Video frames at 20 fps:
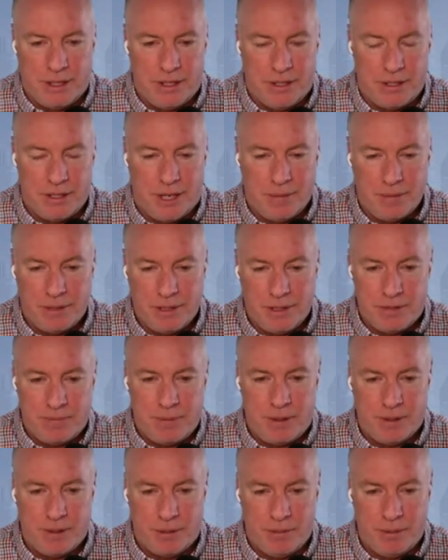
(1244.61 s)
Thomson's
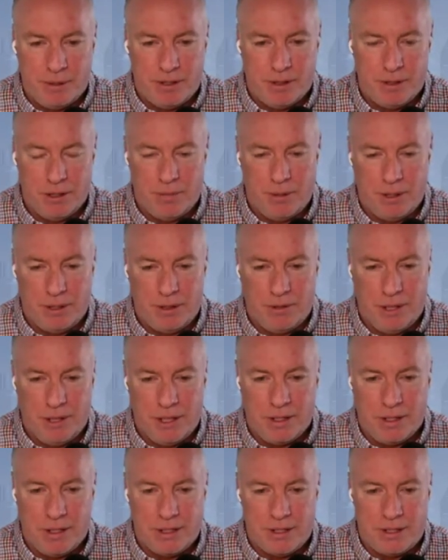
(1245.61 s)
spelled a little bit
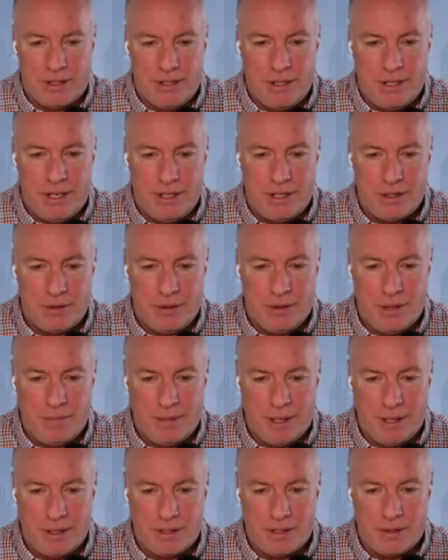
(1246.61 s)
uniquely as
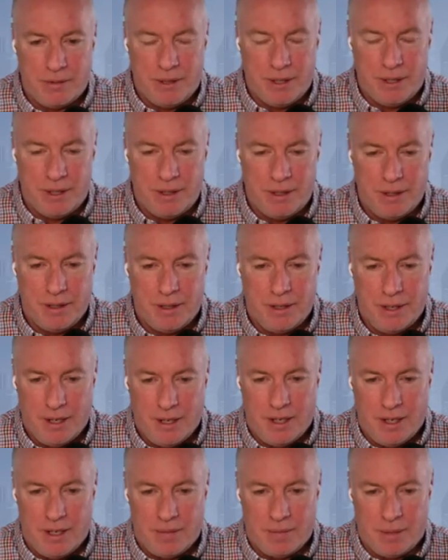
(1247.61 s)
THOMSON,
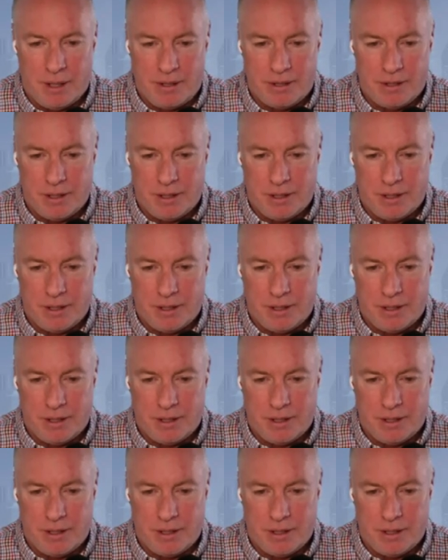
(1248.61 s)
but it's